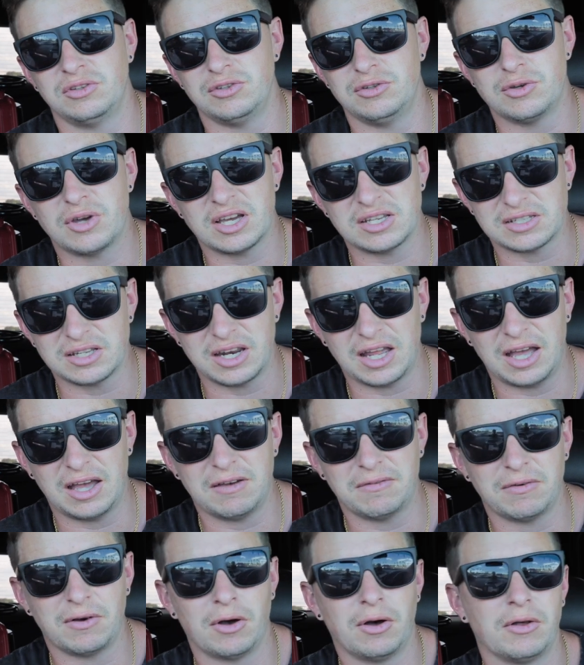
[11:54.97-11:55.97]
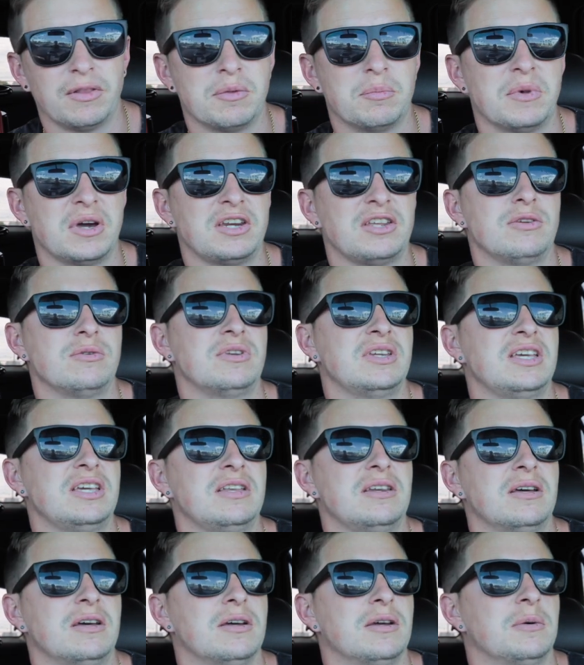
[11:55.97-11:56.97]
you guys could have all the money you
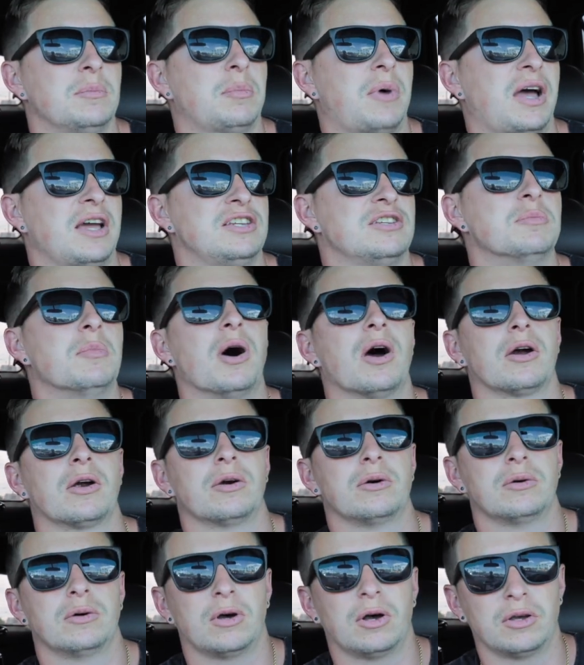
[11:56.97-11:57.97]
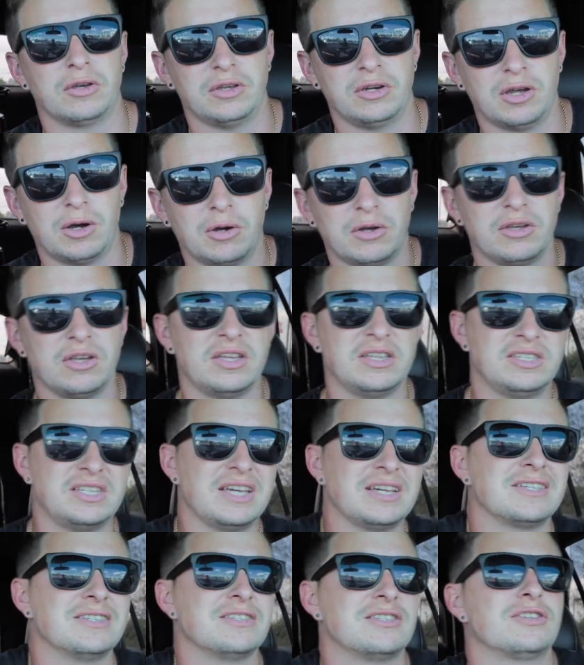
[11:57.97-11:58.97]
need by tomorrow. You know, it
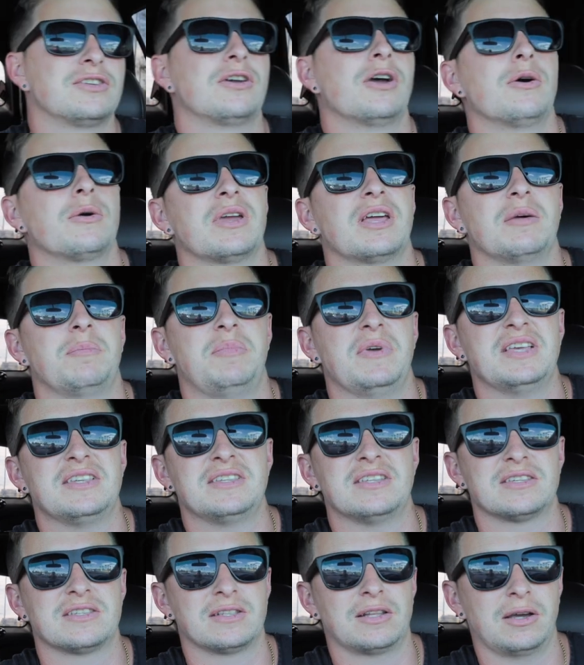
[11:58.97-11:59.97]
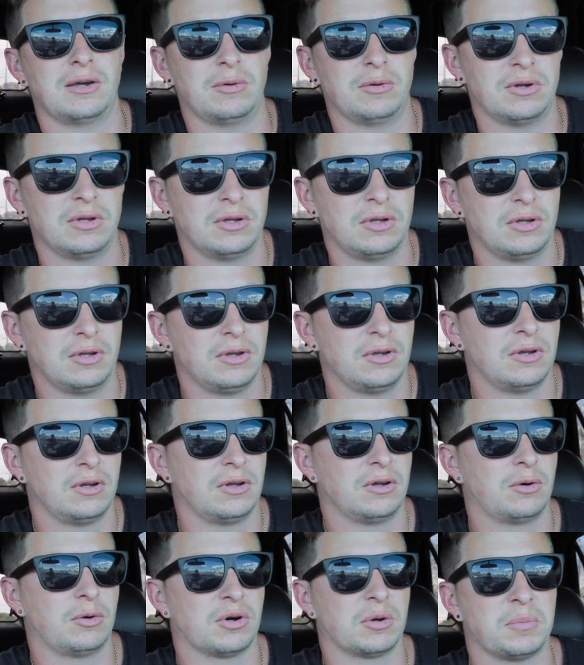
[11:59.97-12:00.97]
takes us to go get a business loan
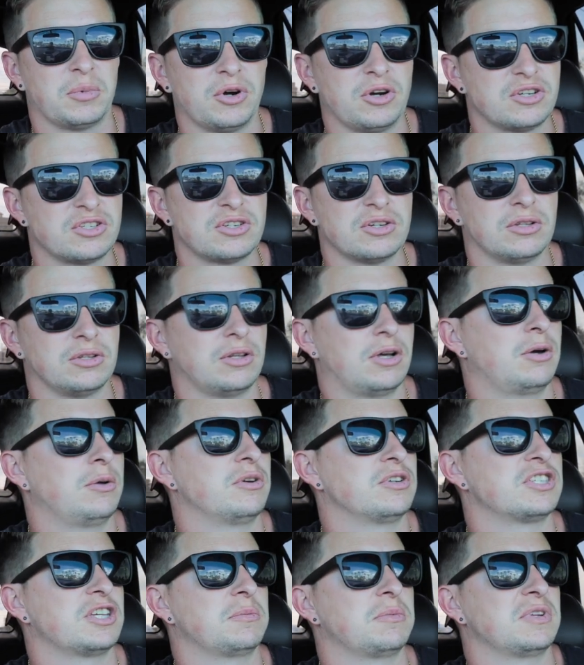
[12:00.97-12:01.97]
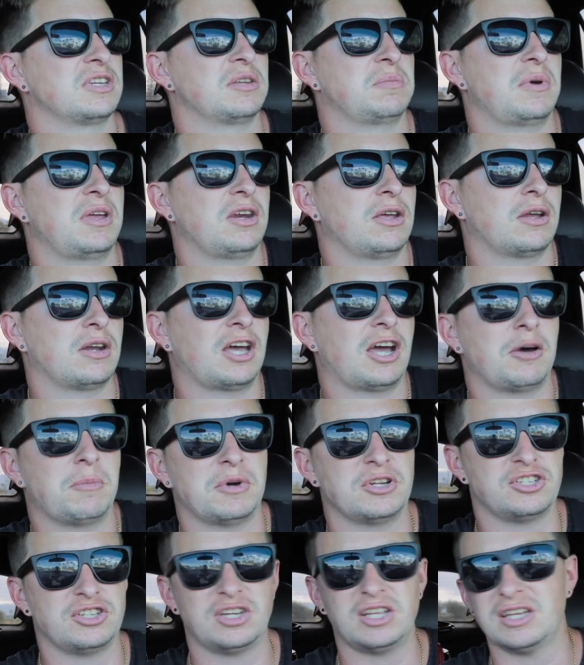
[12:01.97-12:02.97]
or a personal loan or something, depending on how
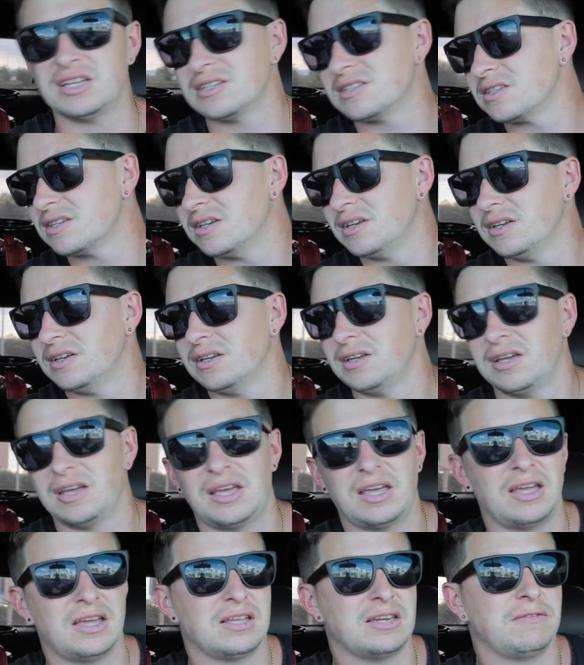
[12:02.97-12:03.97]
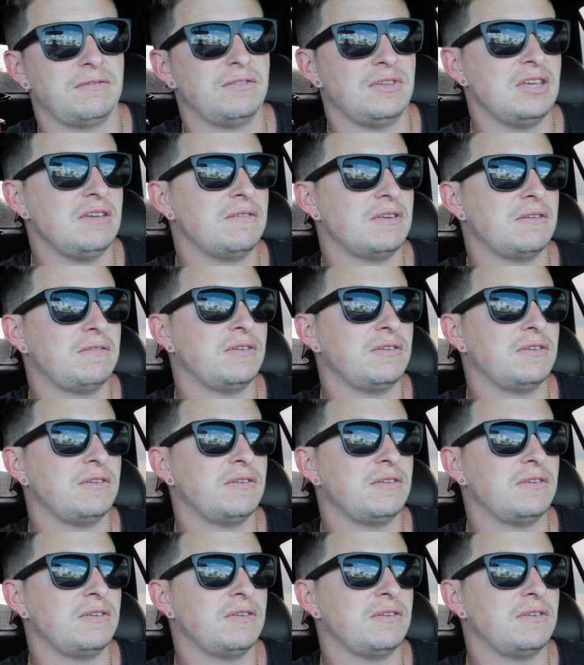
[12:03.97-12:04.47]
much it is. And even